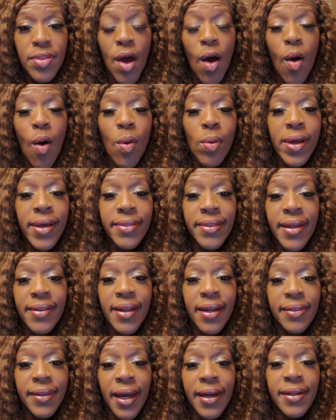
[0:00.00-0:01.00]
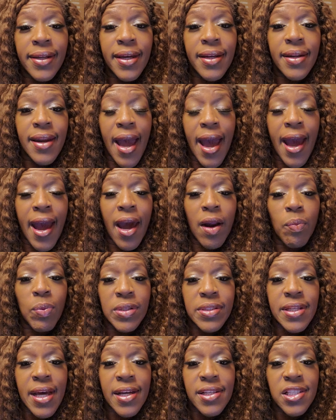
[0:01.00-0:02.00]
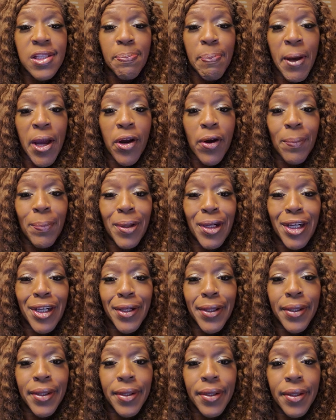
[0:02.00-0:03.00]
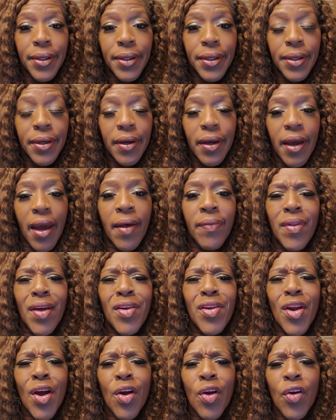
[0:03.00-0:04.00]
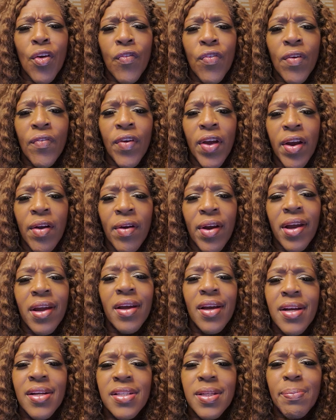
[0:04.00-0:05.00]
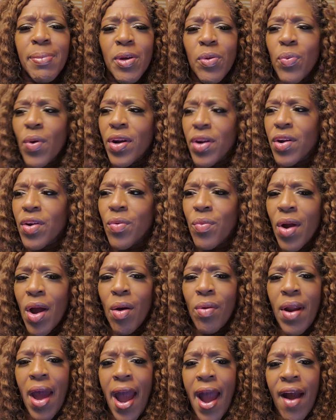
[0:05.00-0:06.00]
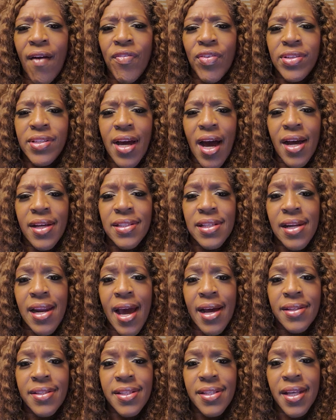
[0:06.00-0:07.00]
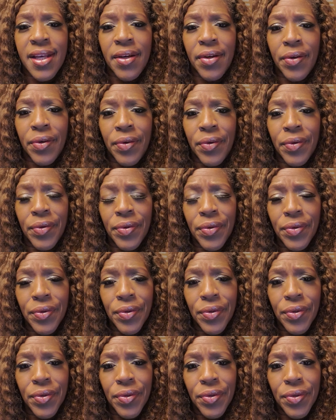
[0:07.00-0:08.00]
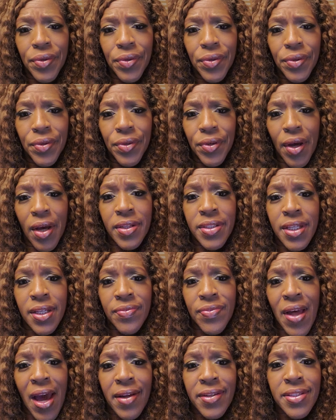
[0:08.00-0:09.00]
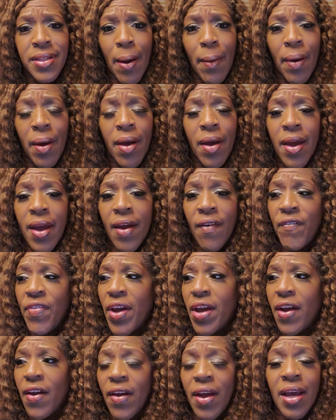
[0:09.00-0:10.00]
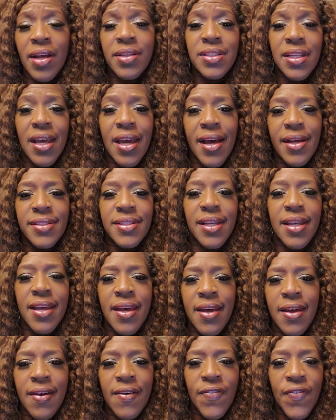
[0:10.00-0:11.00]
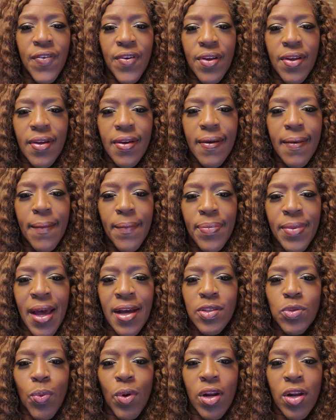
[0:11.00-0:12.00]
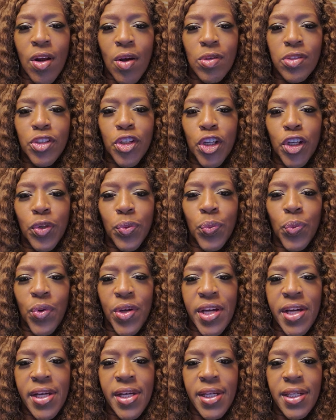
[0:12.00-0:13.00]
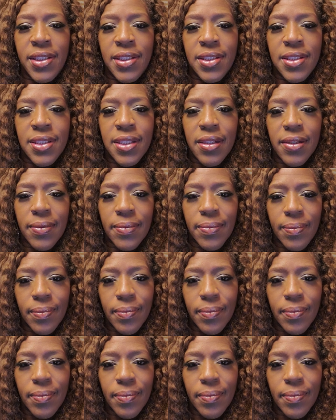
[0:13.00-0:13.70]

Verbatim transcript: The only thing that they didn't add was that spare book. And the nerve of Harry to be running around advertising that still. As if that's a, if, as, as if that's one of those good reads.